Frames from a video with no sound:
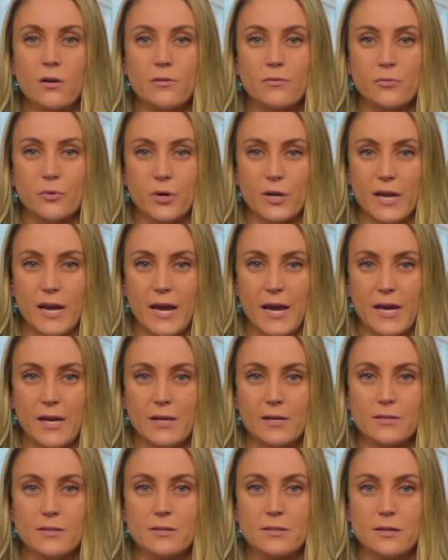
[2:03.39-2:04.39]

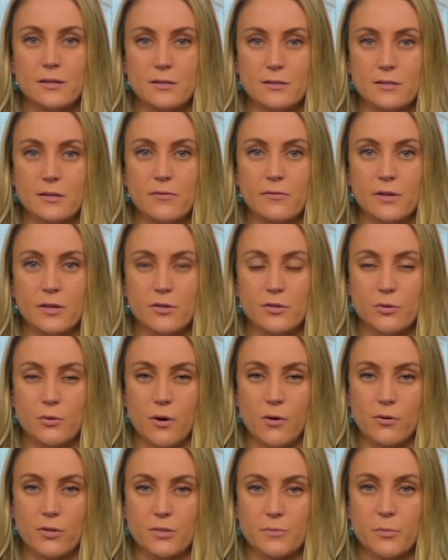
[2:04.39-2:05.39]
48, and 72
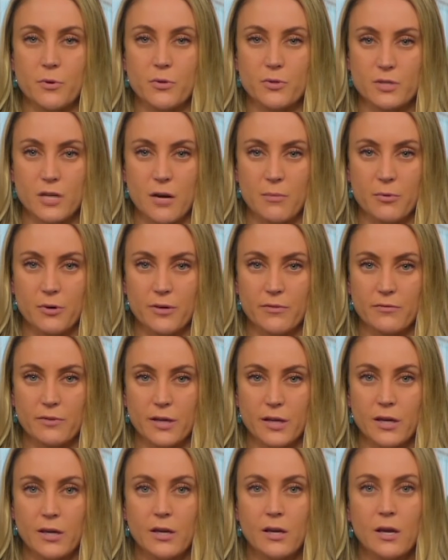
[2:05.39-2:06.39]
hours
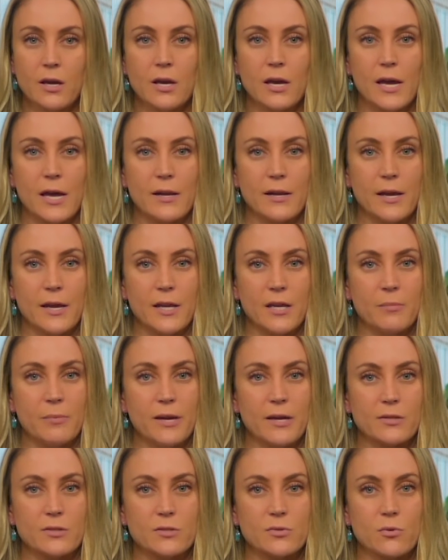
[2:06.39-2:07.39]
postoperatively, and any
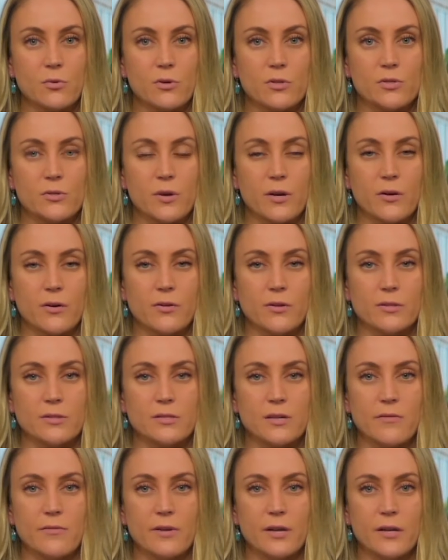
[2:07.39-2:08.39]
pain scores greater than
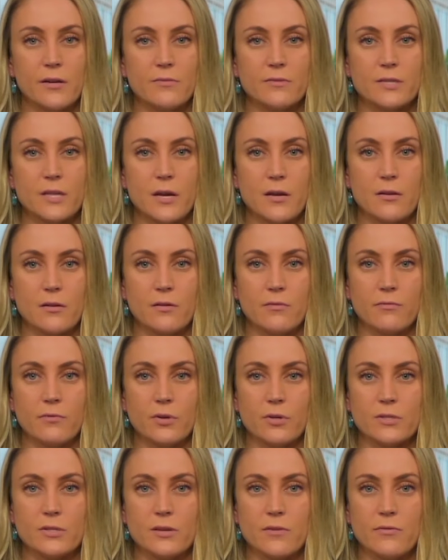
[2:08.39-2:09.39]
7 out of 10 in the
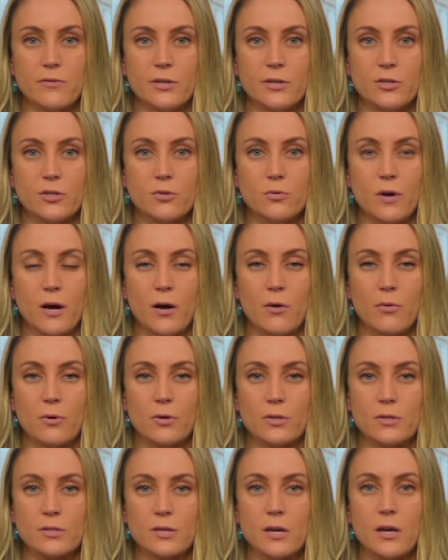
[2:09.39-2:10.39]
first 72
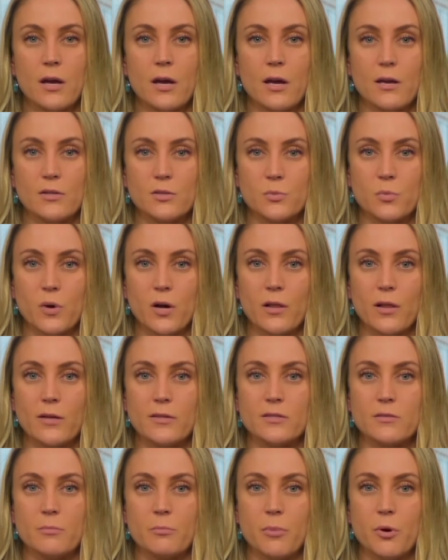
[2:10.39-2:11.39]
hours, as well
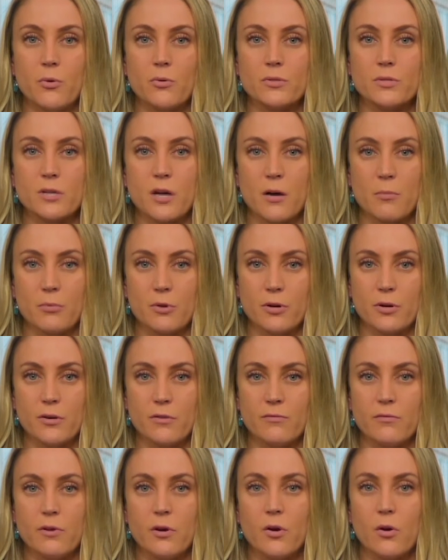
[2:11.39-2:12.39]
as
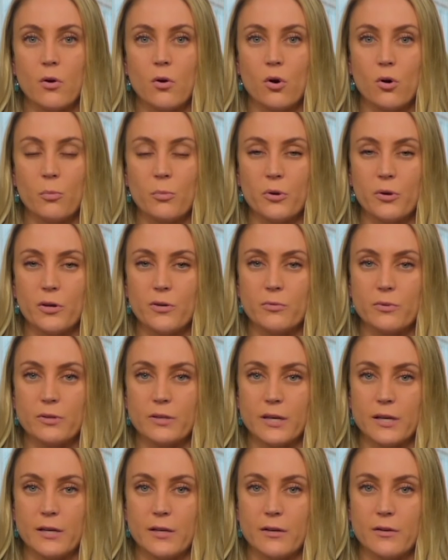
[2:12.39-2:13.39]
postoperative
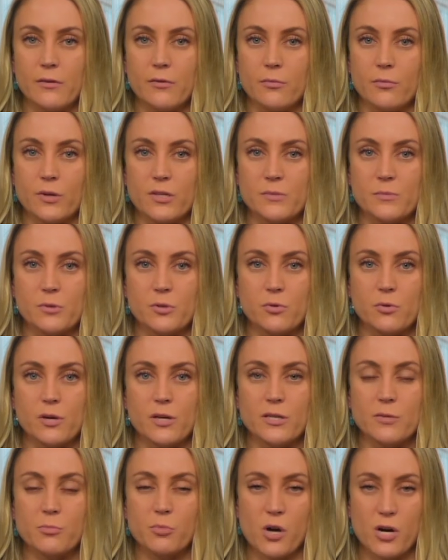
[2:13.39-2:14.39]
opioid-related respiratory
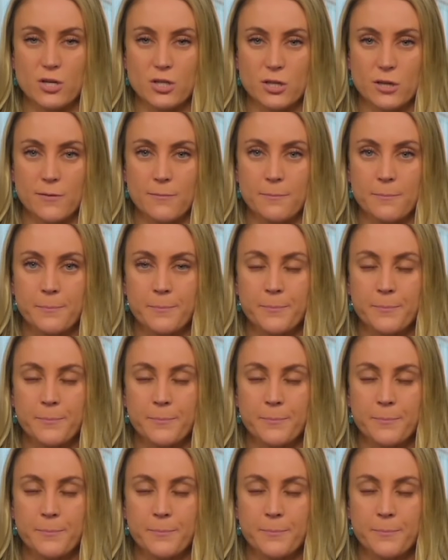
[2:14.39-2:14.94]
depression.